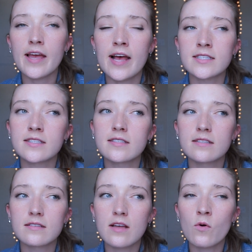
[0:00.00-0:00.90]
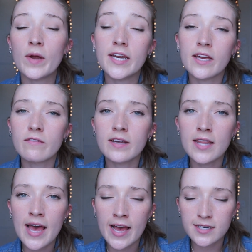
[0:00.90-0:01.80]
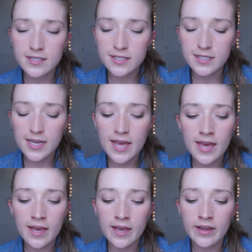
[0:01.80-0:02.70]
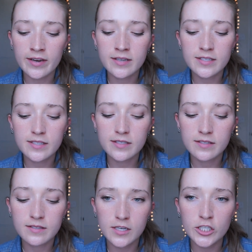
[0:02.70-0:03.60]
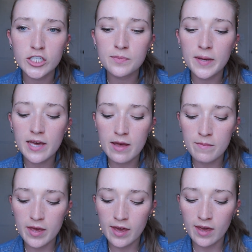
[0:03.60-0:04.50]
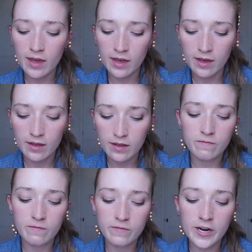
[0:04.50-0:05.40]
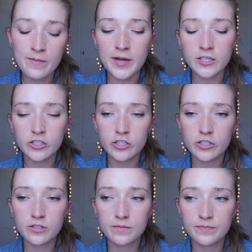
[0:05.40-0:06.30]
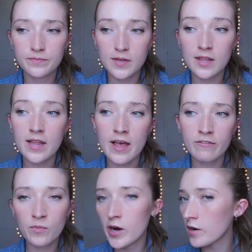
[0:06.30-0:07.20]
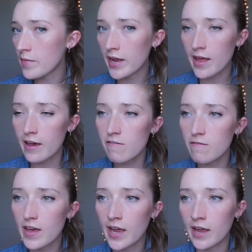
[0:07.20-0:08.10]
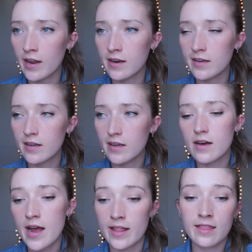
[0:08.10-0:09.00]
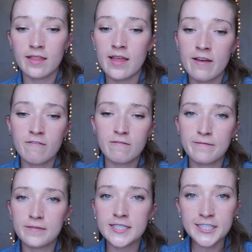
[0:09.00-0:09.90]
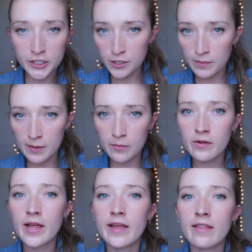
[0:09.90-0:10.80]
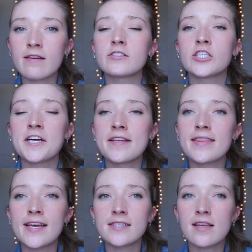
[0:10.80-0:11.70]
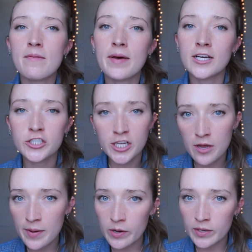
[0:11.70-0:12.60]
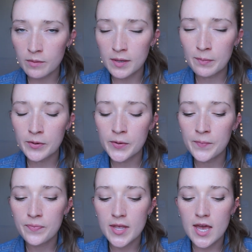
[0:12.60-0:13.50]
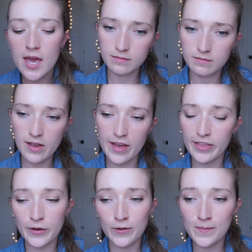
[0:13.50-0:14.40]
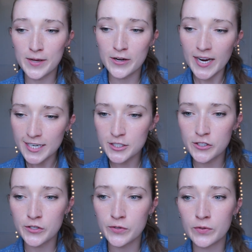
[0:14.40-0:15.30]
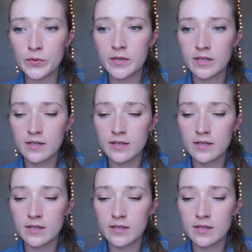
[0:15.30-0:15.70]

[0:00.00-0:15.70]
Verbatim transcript: as a way to get relaxed, and it's just become a very much loved part of my life, and I love teaching people. I love sharing things that I'm passionate about with people. I think it would be great to